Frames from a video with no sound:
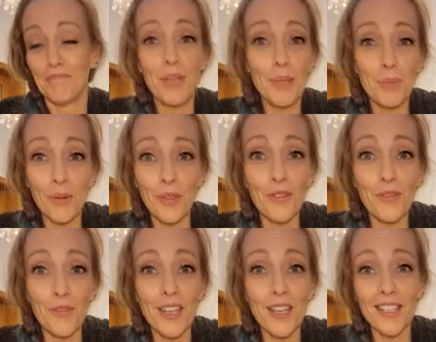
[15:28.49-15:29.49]
people think
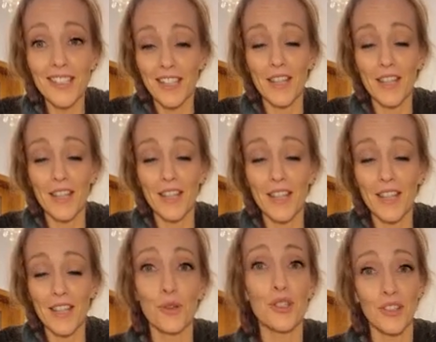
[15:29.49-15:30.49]
fitness, they think
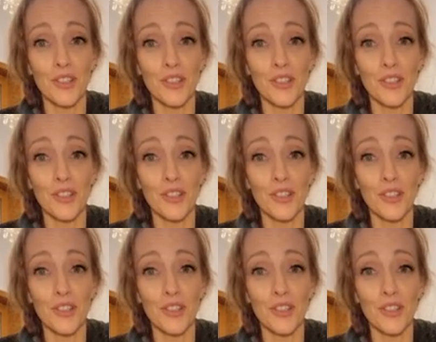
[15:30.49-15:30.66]
nutrition,